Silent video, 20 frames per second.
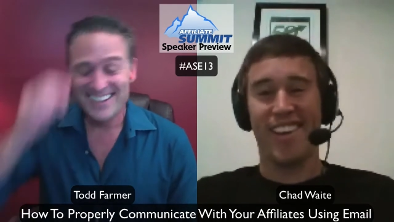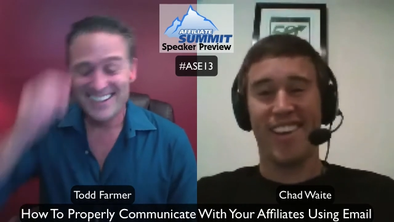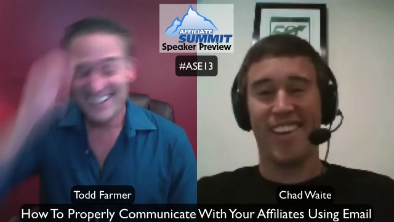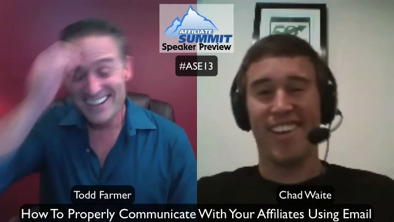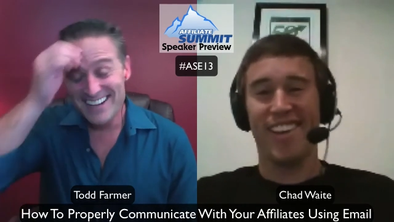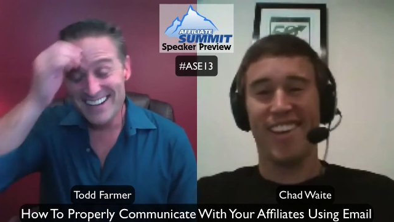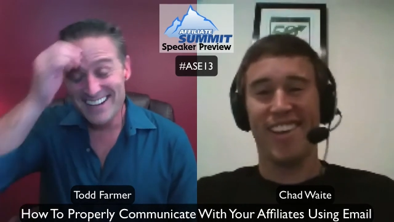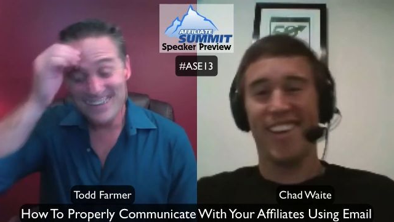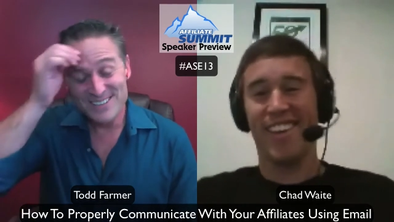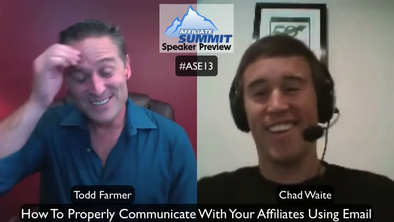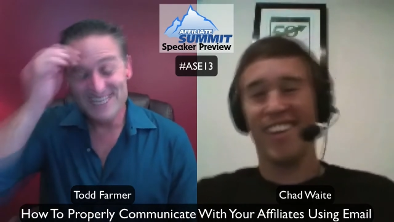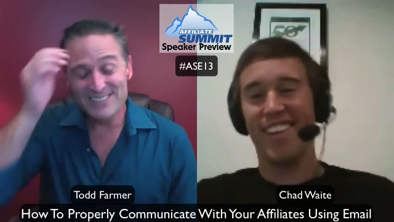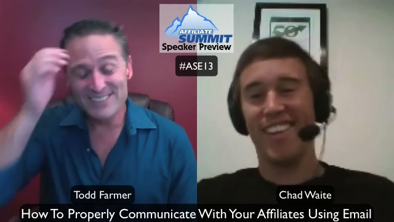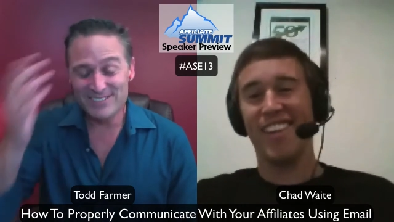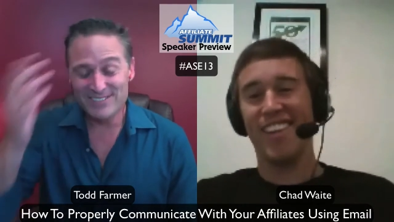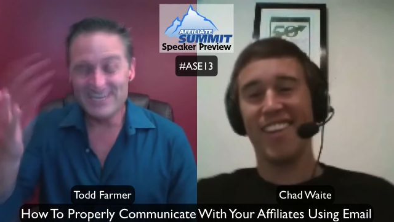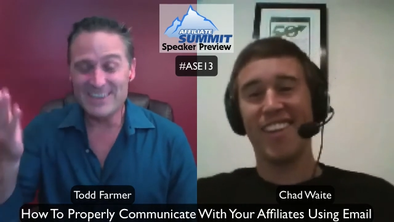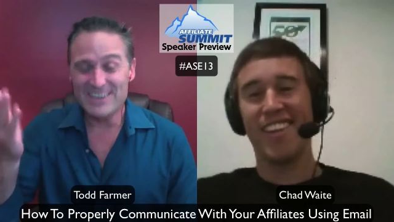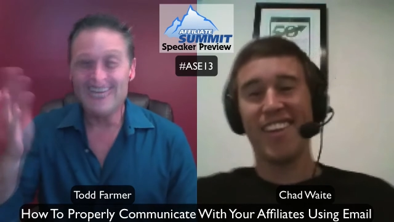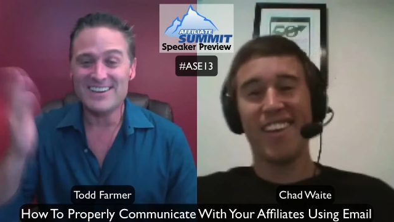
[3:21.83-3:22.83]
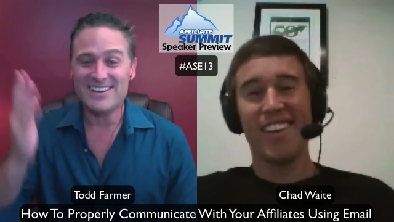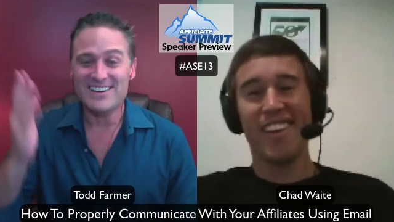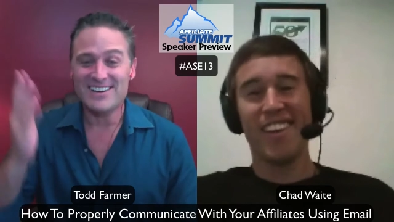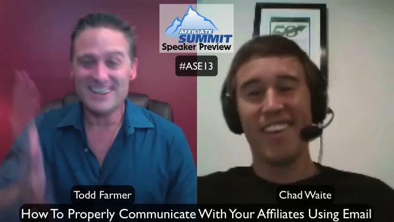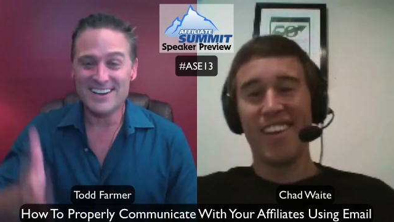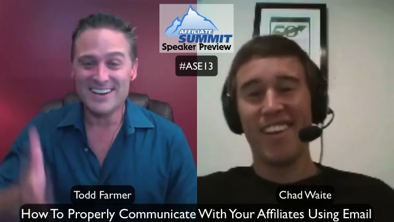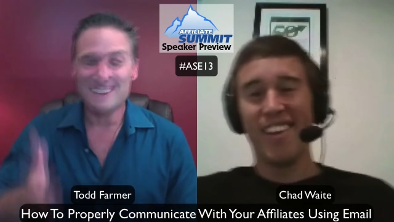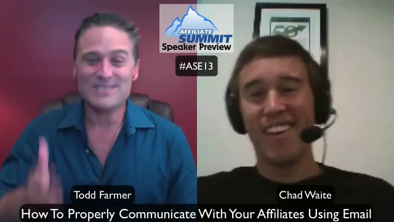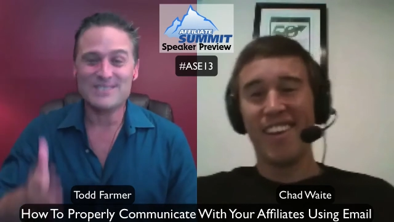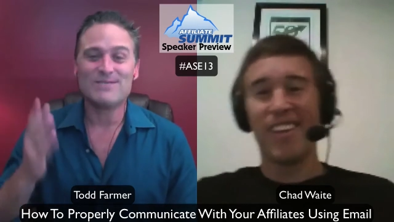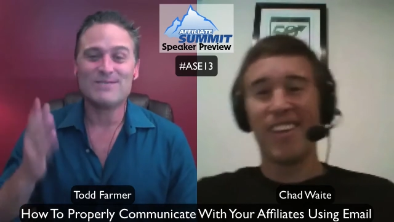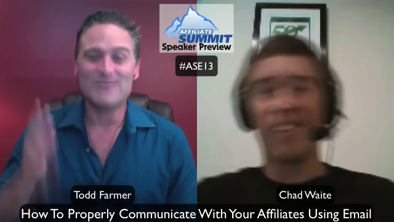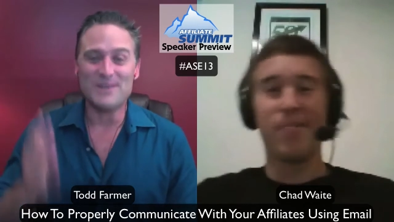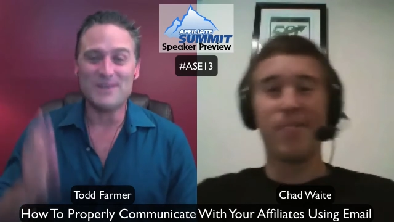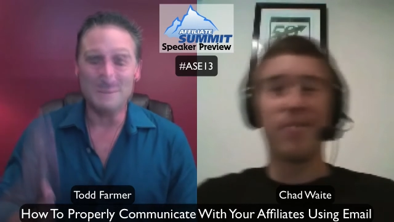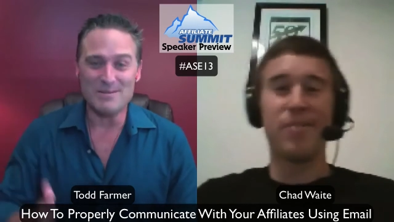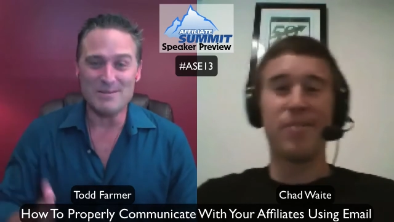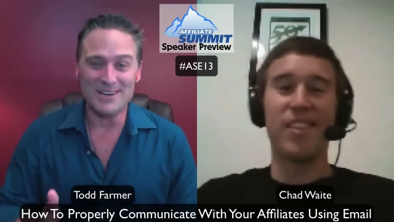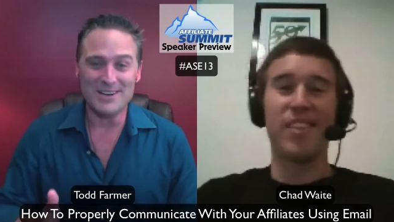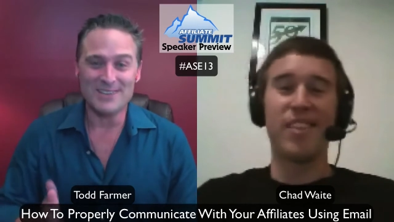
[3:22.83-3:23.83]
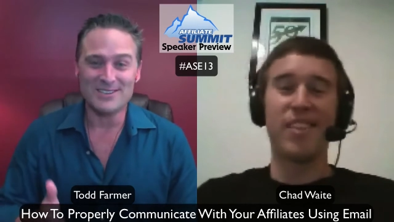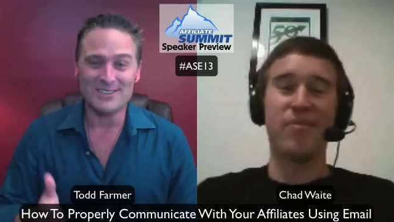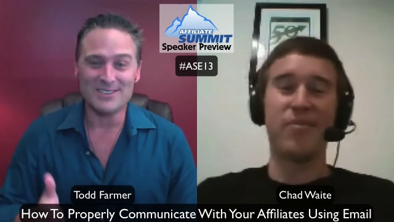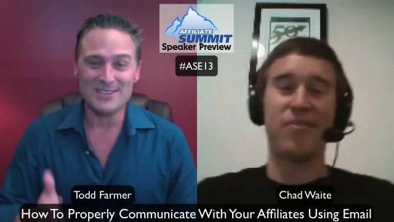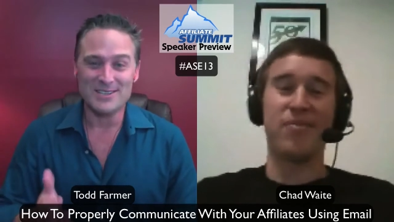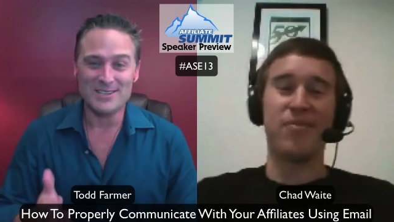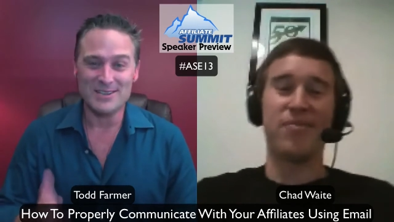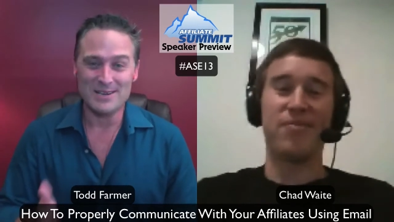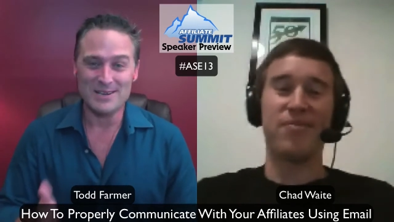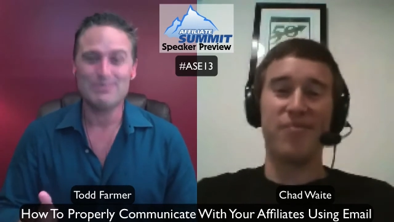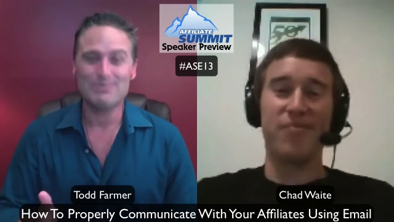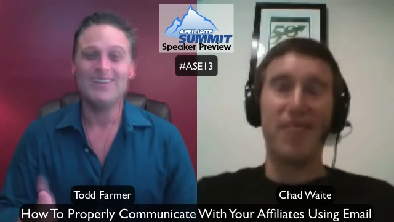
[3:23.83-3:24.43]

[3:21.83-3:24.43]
Speaker 1: That's a very nice fundamental tip.